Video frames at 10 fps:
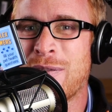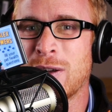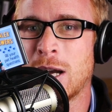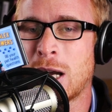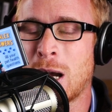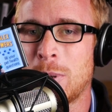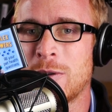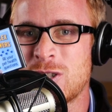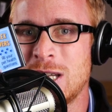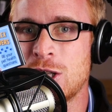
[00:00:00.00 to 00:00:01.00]
having a couple
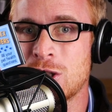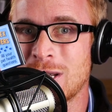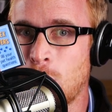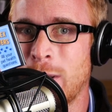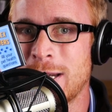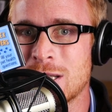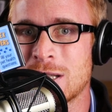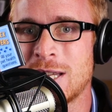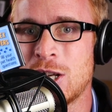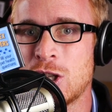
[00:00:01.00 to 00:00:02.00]
of seizures in quick
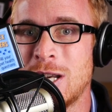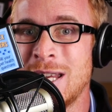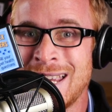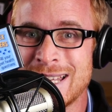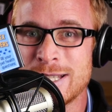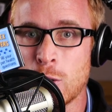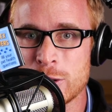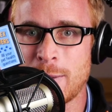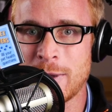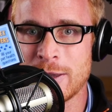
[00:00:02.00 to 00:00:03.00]
succession is
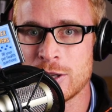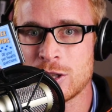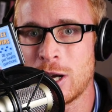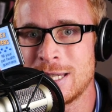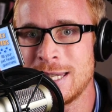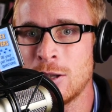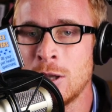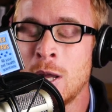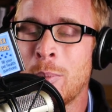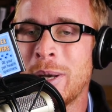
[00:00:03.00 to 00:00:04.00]
not something that's
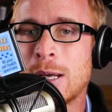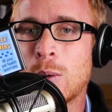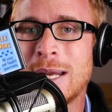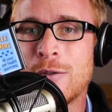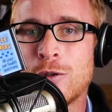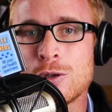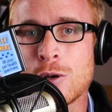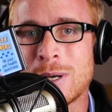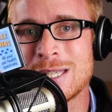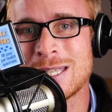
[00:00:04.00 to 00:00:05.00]
ideal. But equally, if your
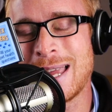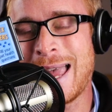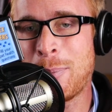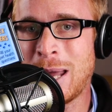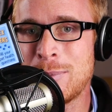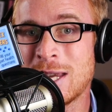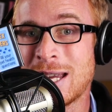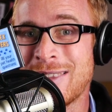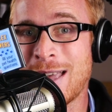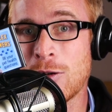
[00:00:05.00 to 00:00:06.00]
dog is
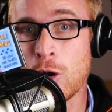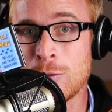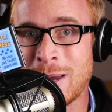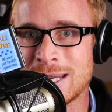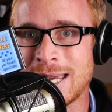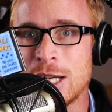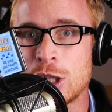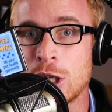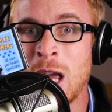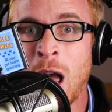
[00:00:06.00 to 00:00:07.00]
epileptic and they're on
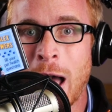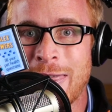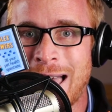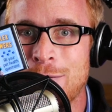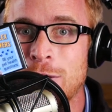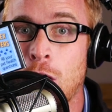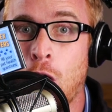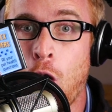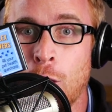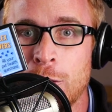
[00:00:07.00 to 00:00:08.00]
medication and they're having
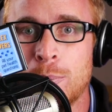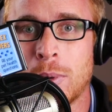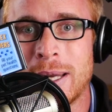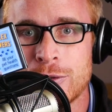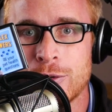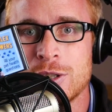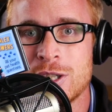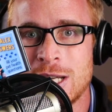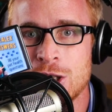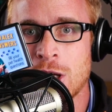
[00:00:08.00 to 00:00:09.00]
the odd breakthrough
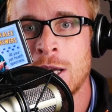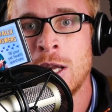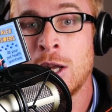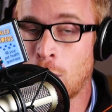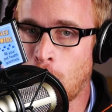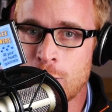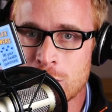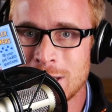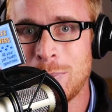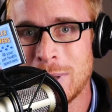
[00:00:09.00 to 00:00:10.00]
seizure,
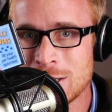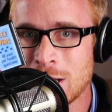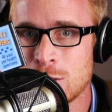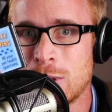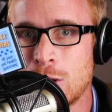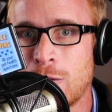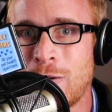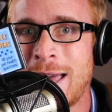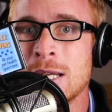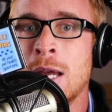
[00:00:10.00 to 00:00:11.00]
obviously be in touch with your
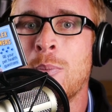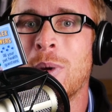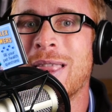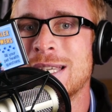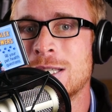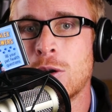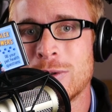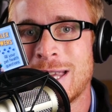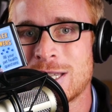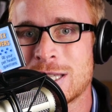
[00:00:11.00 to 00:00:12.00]
vet, but that is
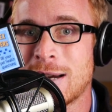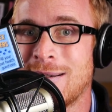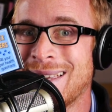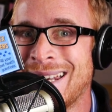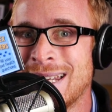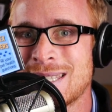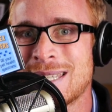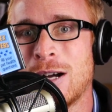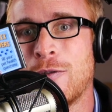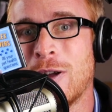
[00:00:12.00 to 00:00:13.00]
not necessarily in
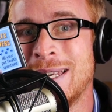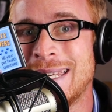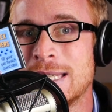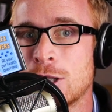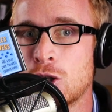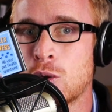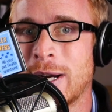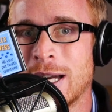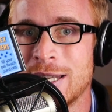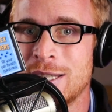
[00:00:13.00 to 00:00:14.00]
itself a need to
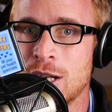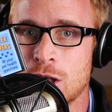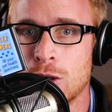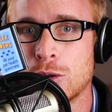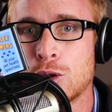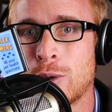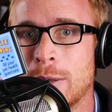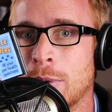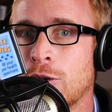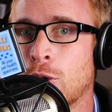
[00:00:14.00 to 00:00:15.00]
trigger additional
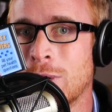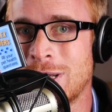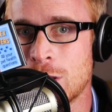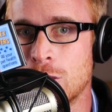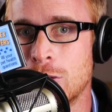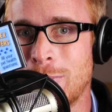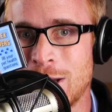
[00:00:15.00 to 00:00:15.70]
treatment or additional